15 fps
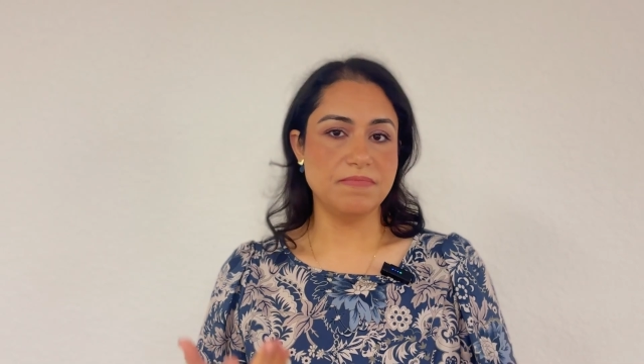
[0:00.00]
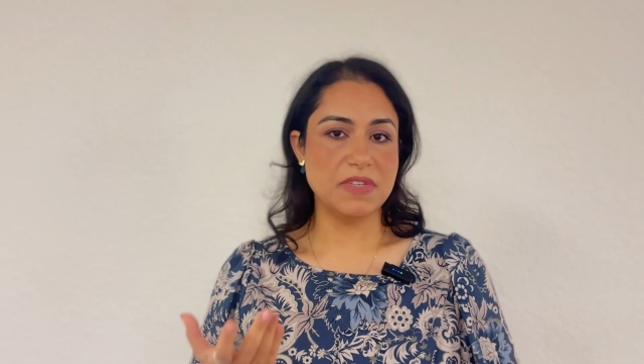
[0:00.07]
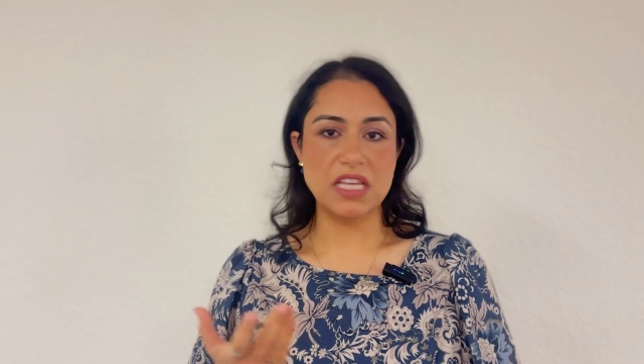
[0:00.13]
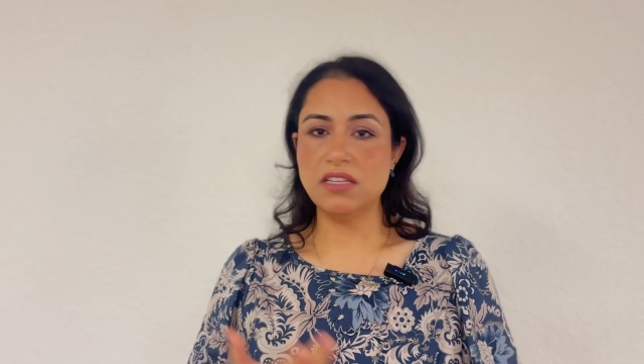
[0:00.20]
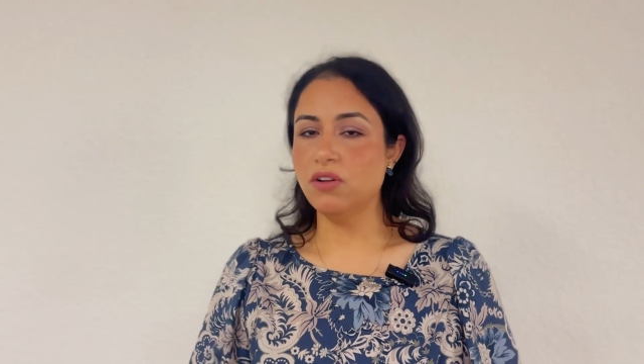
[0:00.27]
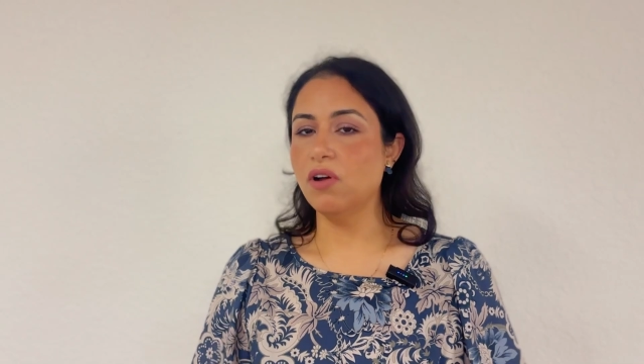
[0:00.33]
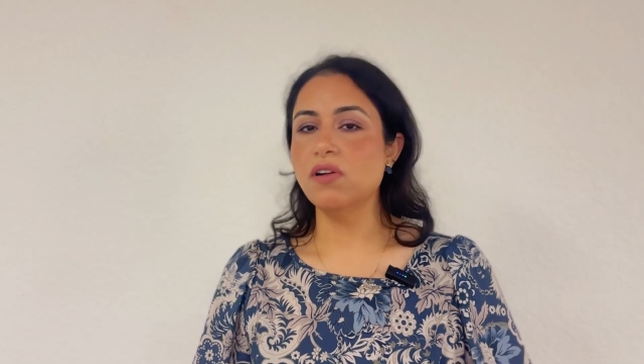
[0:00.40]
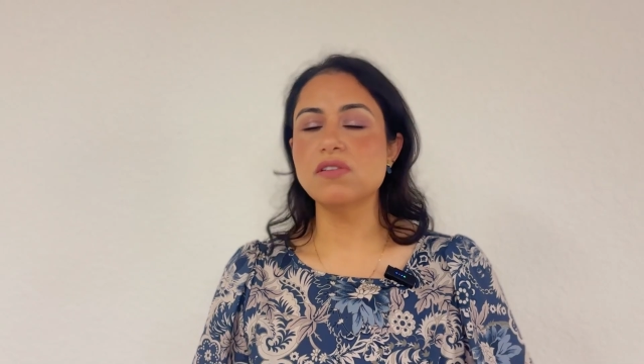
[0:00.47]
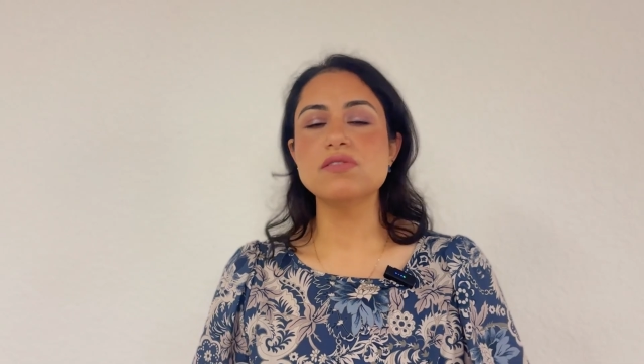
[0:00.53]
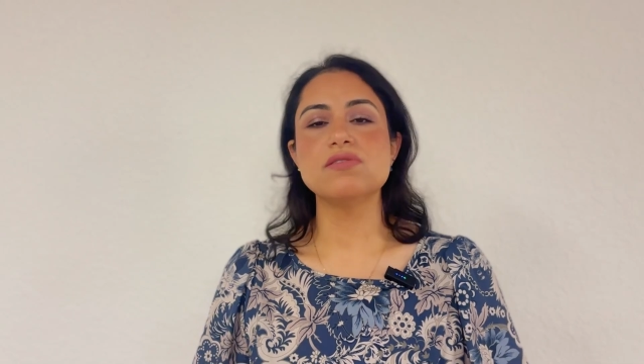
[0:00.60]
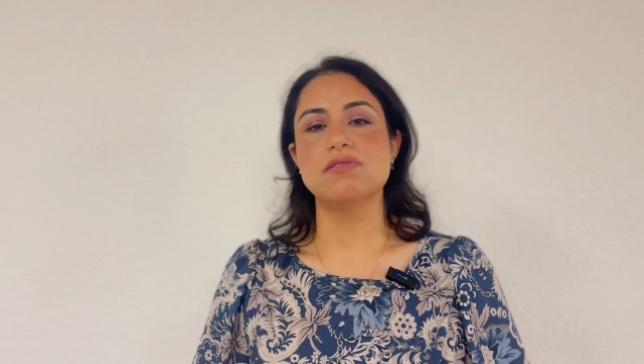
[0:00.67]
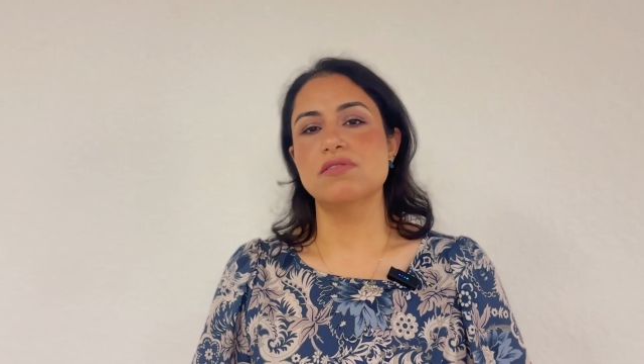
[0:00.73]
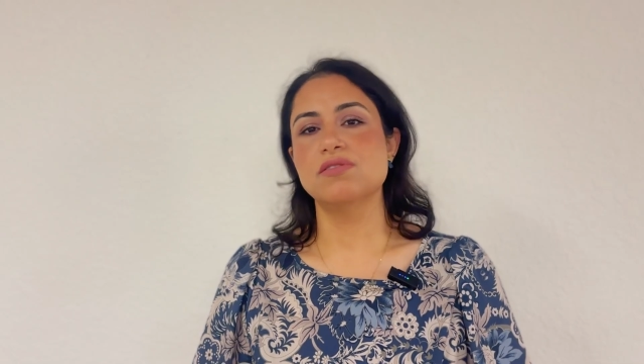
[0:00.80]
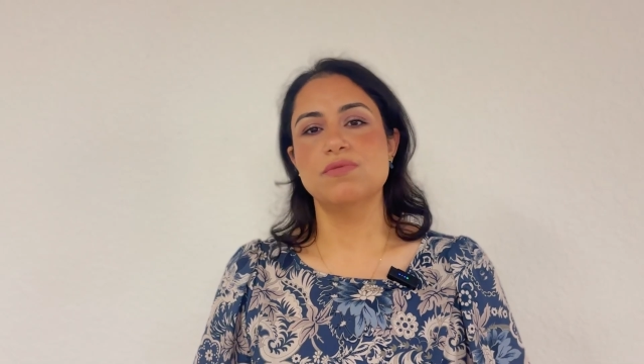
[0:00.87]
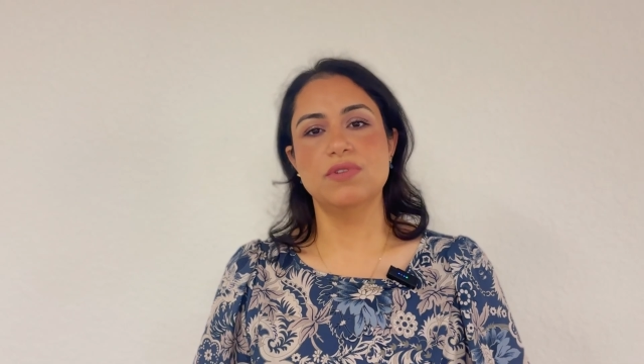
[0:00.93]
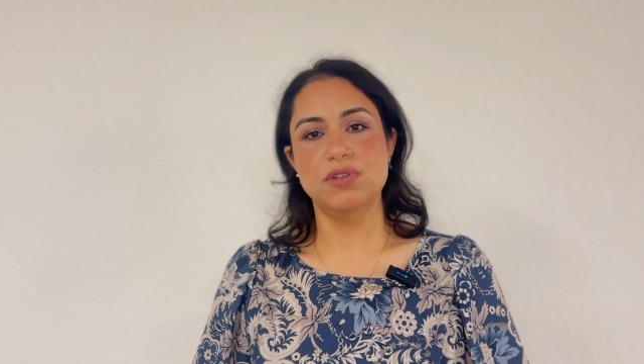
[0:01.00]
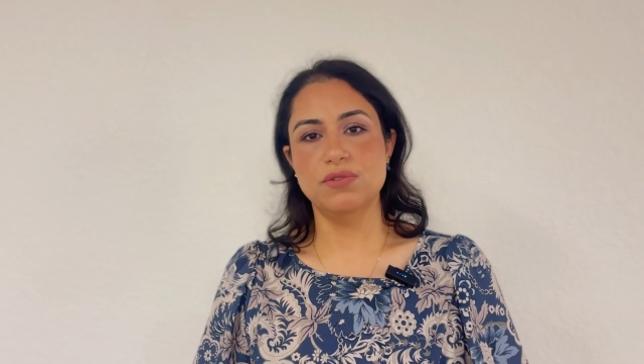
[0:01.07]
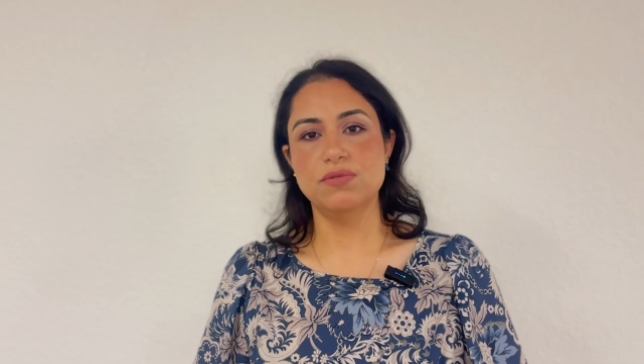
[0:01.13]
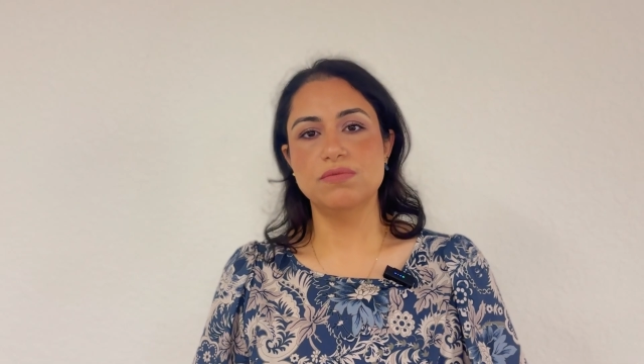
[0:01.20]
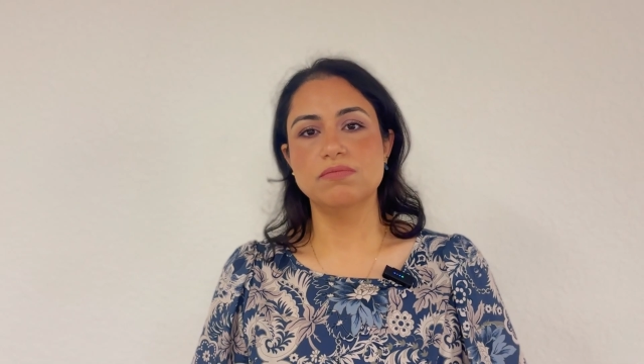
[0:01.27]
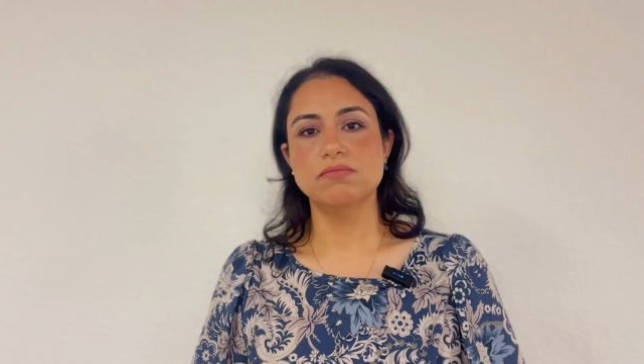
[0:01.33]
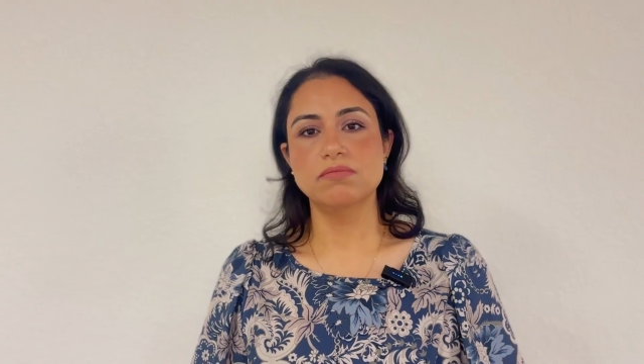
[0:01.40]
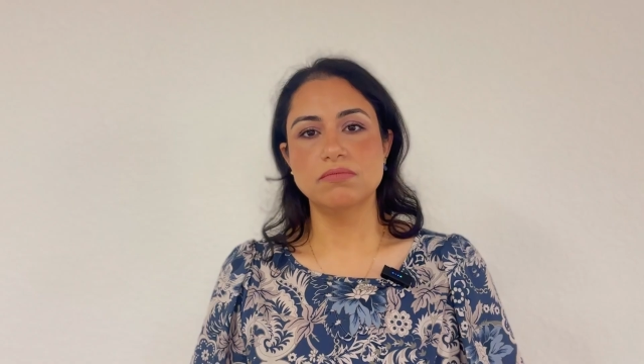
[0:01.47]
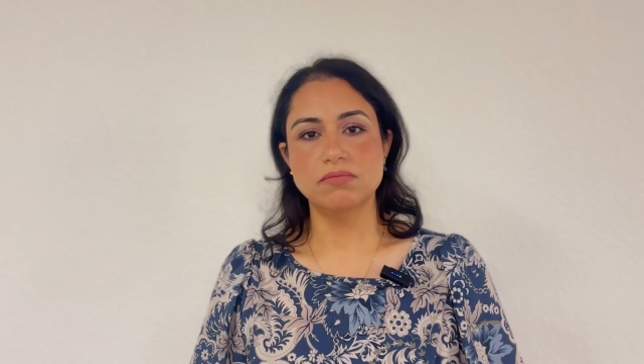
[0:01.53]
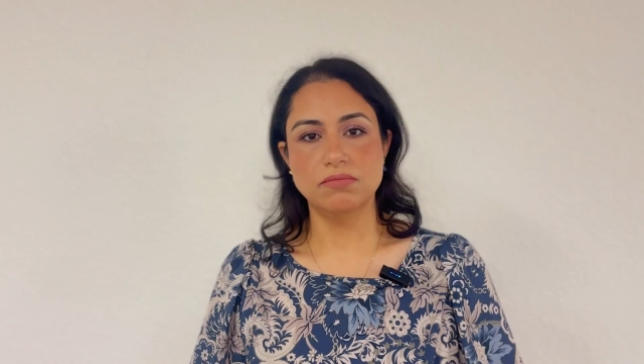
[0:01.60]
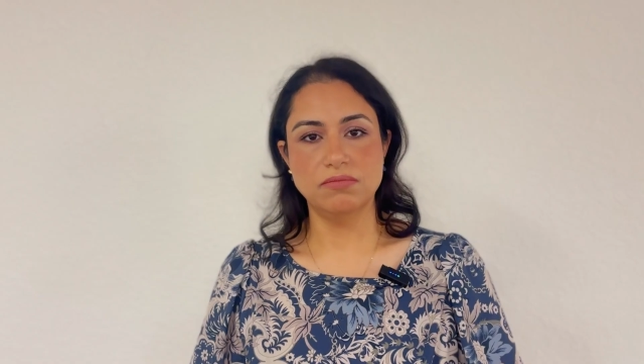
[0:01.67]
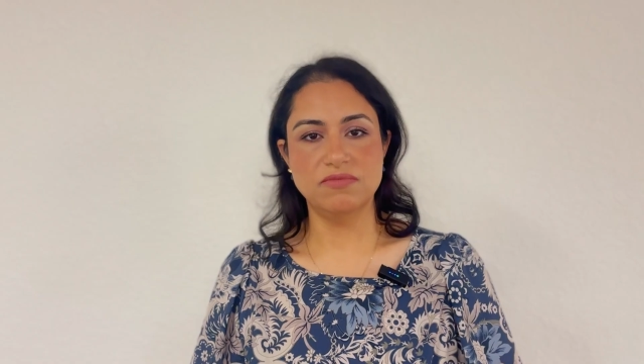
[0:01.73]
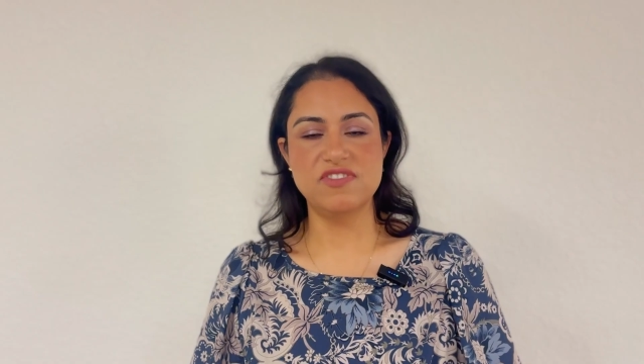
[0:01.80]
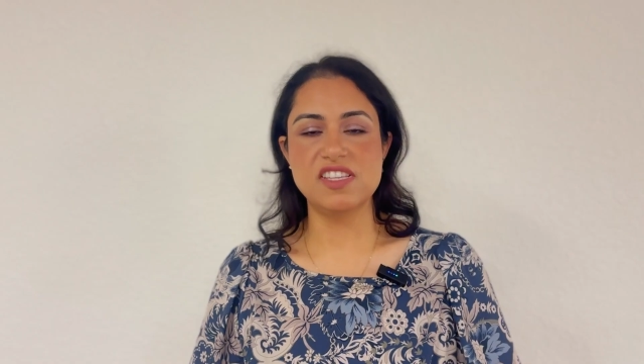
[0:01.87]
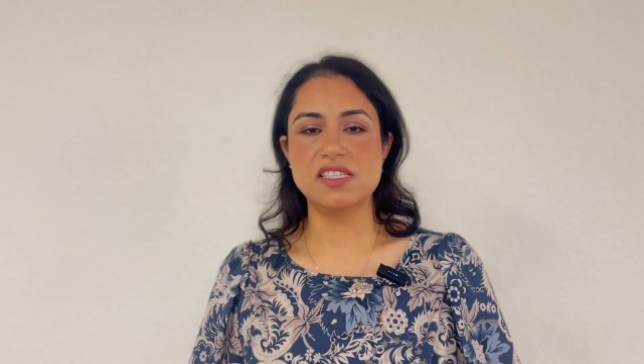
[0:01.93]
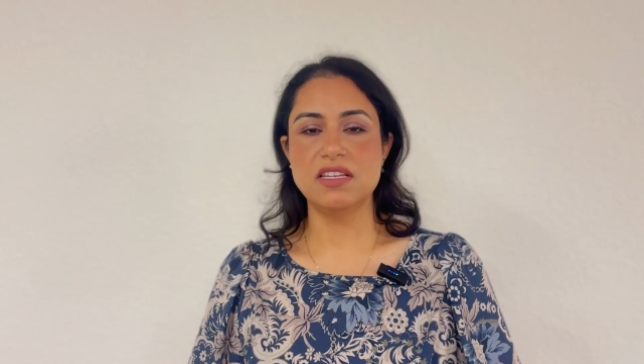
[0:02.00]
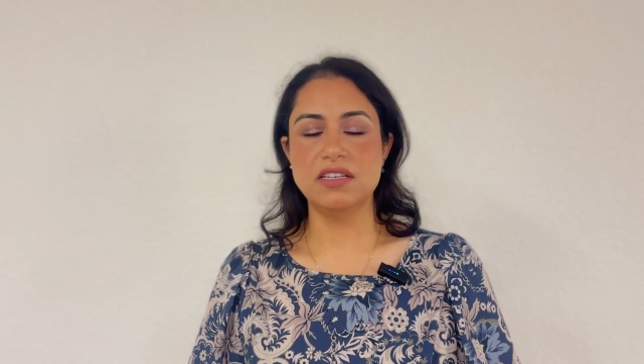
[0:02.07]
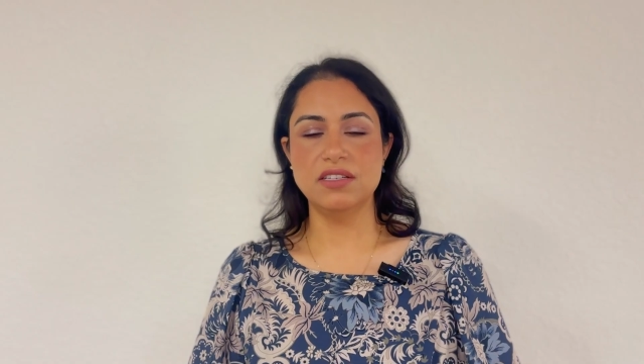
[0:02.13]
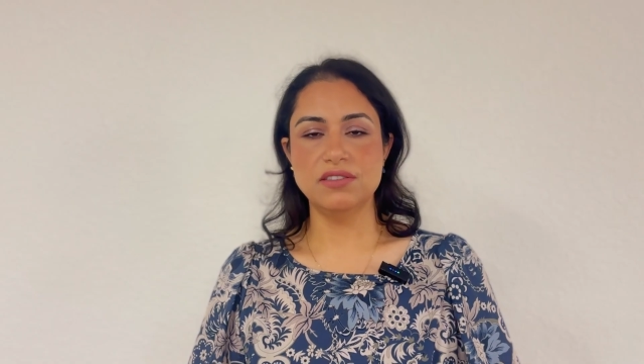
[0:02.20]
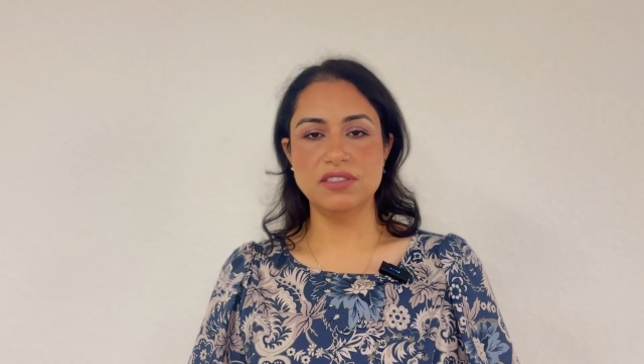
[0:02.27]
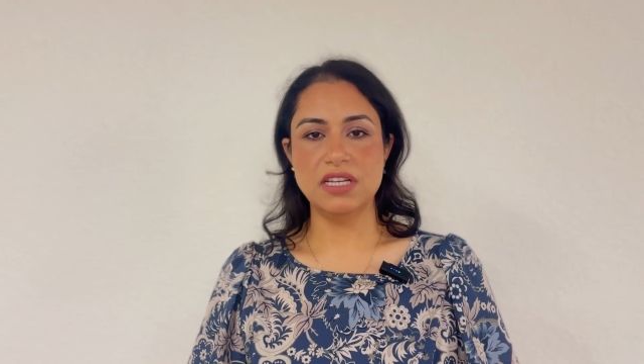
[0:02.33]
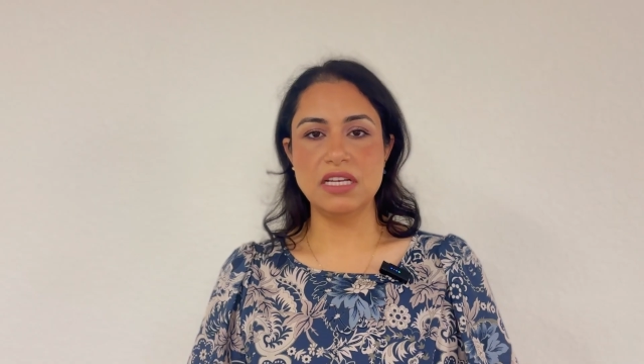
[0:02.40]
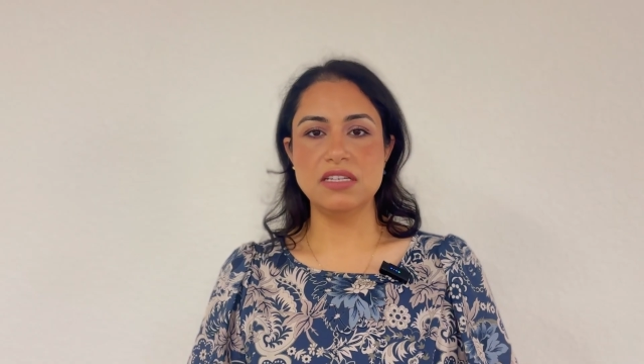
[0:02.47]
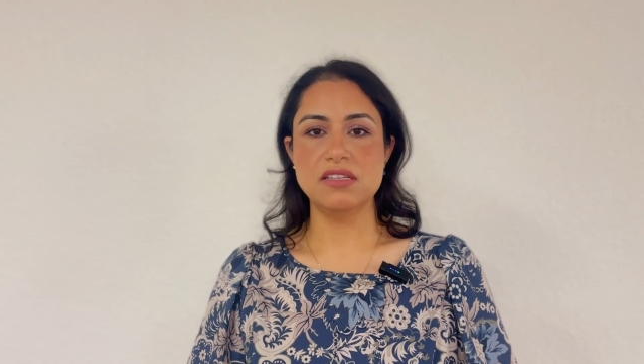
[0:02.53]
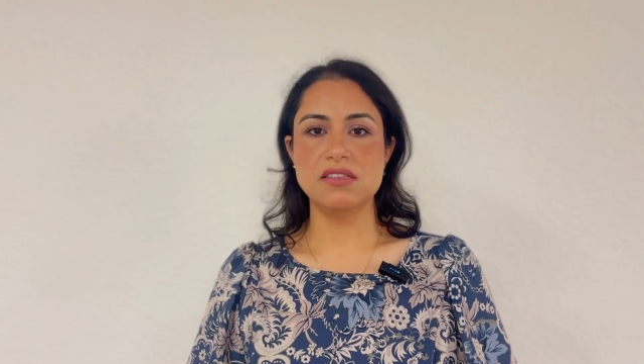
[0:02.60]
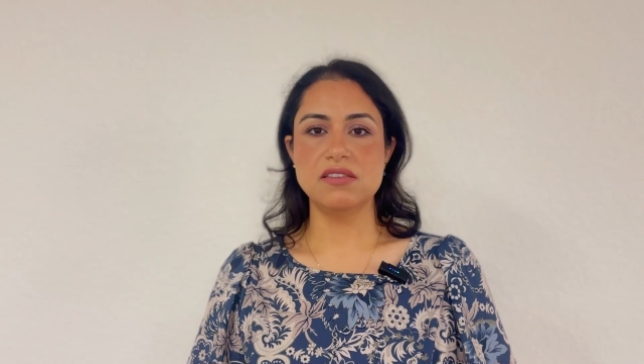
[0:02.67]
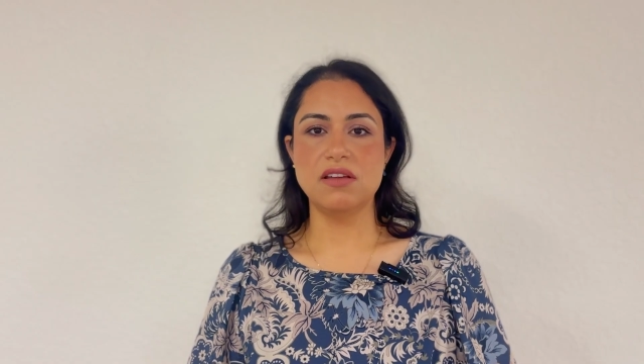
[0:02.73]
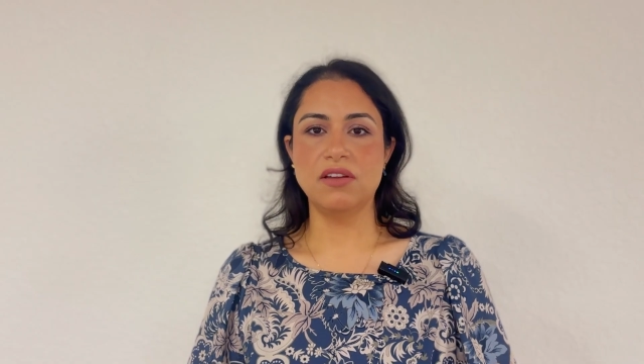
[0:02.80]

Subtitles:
It all starts with you visiting your dentist